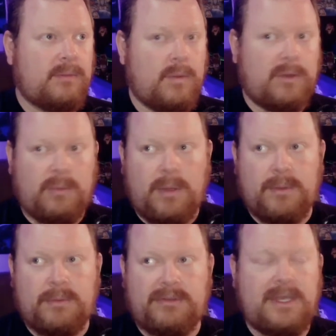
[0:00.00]
with what
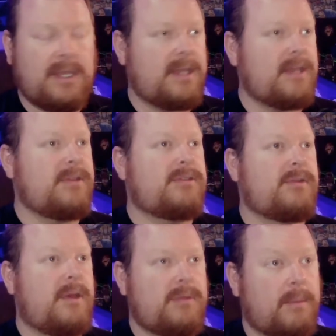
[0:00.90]
we were seeing
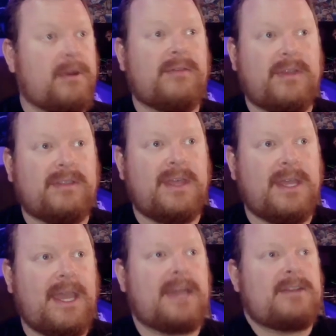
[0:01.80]
is the perfect
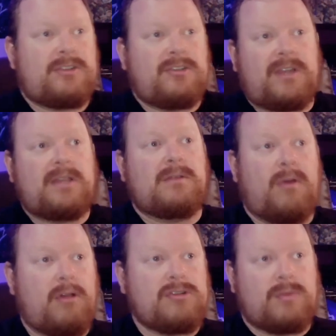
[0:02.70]
thing, and it's just a
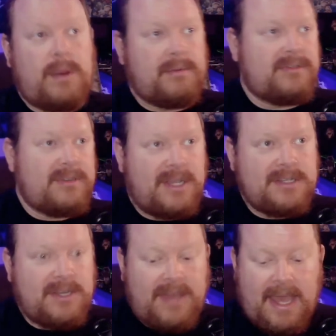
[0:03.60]
larger
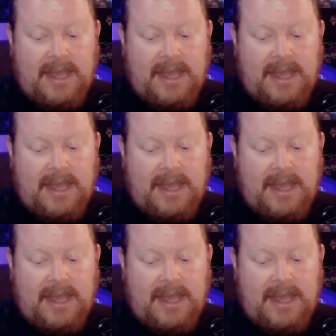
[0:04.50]
representation of that.